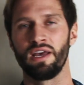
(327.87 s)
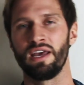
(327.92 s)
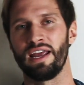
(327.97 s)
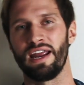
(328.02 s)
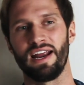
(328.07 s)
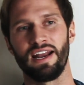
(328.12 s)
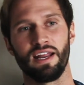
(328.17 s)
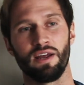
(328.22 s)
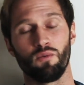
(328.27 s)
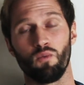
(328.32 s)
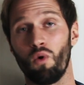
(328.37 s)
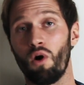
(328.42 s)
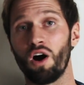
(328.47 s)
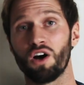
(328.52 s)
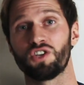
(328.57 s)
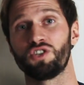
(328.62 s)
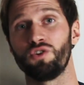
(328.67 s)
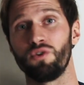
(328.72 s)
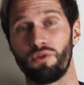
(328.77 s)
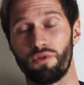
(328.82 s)
And it
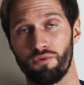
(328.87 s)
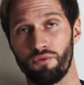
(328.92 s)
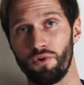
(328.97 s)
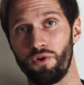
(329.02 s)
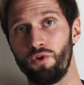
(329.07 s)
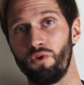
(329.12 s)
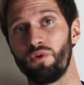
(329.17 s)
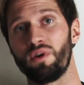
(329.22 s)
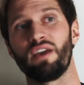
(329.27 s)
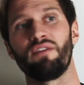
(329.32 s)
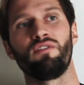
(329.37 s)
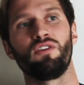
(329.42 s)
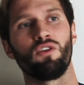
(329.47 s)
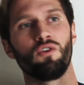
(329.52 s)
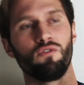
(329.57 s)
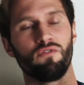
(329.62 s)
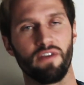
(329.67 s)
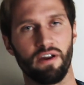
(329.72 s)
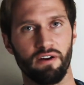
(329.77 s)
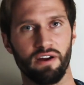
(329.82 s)
walks you through giving
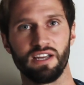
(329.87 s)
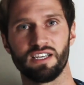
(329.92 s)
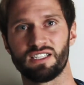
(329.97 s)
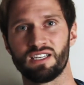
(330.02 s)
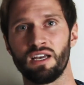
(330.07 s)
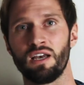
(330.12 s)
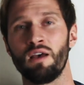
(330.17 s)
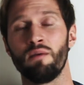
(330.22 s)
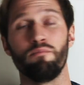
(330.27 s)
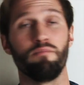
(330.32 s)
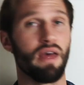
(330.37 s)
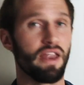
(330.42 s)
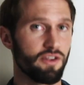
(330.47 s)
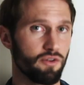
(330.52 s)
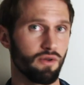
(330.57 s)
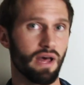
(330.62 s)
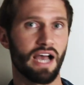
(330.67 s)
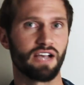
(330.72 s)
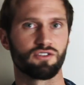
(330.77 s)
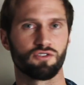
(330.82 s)
you various
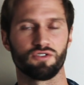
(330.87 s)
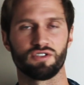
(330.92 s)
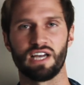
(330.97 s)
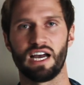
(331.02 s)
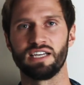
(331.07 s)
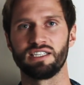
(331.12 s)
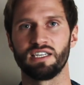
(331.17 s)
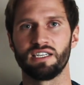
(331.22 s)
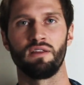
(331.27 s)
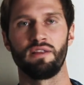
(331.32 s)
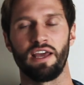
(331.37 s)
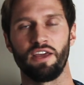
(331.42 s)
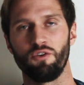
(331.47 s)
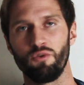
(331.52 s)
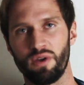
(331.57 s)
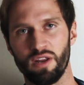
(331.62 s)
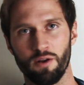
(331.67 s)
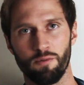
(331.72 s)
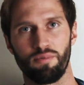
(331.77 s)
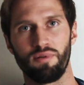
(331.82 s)
mental exercises that you
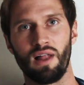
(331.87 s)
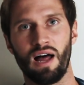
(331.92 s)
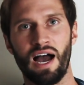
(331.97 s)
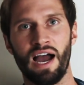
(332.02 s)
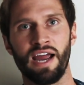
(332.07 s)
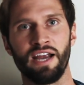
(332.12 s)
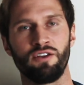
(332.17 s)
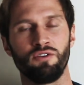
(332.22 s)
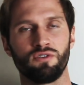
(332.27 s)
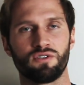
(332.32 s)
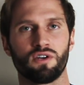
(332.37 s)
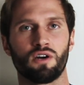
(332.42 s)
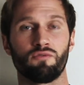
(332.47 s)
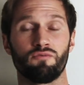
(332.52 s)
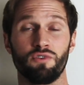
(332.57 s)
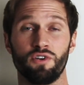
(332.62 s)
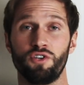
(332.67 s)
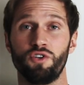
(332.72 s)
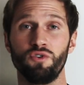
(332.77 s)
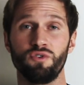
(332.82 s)
can apply to start
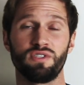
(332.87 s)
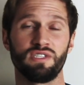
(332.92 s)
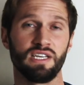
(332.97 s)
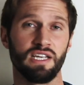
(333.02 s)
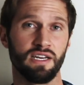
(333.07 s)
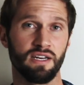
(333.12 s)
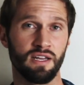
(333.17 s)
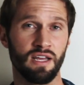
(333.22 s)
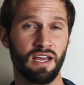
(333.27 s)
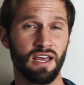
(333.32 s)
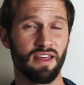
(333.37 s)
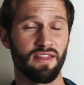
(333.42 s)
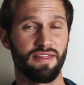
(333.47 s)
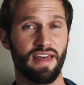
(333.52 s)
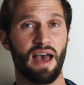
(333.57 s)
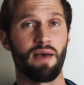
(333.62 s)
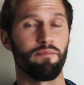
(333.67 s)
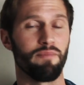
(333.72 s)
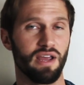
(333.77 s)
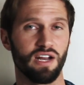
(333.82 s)
reducing
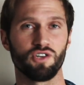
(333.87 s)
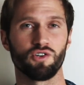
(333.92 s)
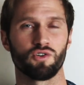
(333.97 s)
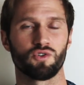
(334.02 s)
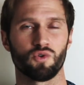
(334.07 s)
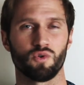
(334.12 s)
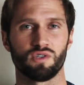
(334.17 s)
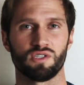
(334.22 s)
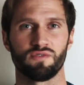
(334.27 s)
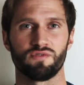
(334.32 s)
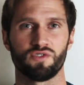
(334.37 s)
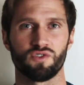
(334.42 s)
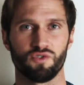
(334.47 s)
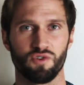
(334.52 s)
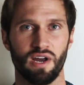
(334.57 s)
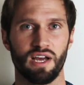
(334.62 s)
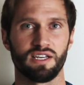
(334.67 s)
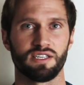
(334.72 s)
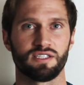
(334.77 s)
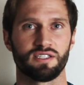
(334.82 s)
that major source of
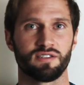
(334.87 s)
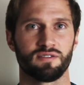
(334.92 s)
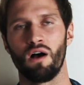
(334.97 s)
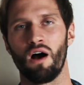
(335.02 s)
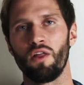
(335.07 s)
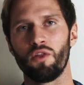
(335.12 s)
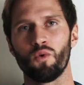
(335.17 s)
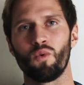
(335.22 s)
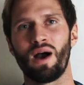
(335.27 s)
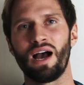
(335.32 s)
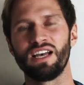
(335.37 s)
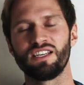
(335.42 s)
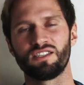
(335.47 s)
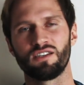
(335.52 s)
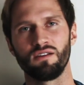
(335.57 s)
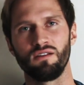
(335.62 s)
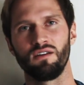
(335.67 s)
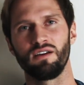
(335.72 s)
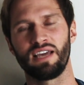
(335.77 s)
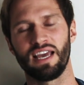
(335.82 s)
stress. Otherwise,
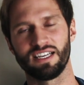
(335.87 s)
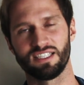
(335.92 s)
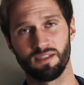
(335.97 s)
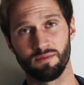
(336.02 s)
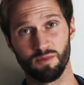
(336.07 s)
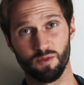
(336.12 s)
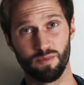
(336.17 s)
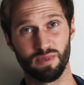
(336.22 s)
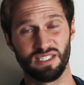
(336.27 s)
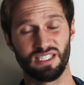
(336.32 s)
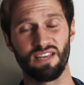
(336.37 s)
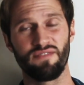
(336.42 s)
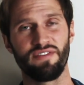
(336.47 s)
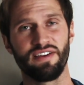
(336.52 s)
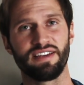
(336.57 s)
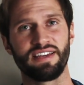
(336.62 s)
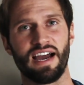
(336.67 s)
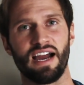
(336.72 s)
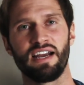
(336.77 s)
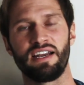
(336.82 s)
to look at some
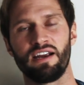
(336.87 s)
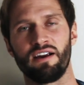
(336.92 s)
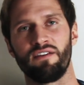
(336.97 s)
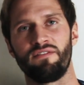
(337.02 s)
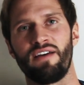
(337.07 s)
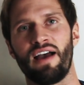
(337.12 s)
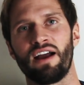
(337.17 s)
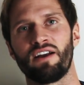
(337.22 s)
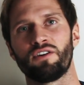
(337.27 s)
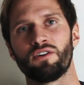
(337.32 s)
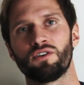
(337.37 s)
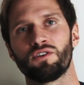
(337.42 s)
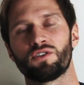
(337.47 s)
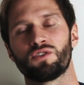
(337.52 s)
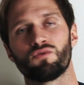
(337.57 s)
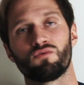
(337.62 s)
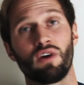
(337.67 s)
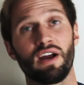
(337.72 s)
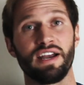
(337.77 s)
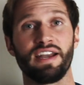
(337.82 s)
specific dietary
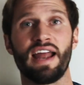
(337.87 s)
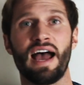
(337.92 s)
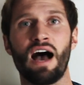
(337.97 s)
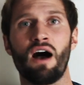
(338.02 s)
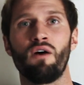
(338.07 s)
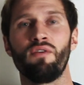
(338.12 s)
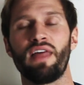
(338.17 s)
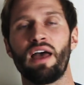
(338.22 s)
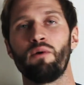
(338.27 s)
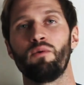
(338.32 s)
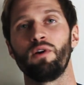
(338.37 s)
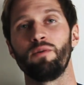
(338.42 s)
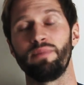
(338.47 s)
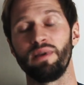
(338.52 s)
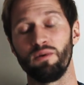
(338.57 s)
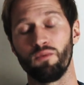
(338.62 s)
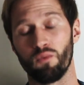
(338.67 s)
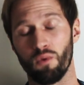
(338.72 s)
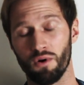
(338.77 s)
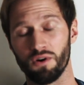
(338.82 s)
factors right now that would
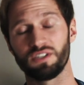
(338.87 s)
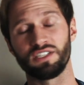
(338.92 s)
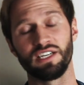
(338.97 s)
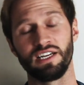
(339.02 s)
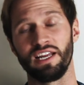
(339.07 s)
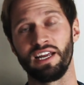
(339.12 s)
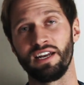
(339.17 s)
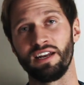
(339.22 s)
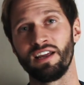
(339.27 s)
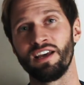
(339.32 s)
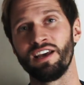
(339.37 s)
be worsening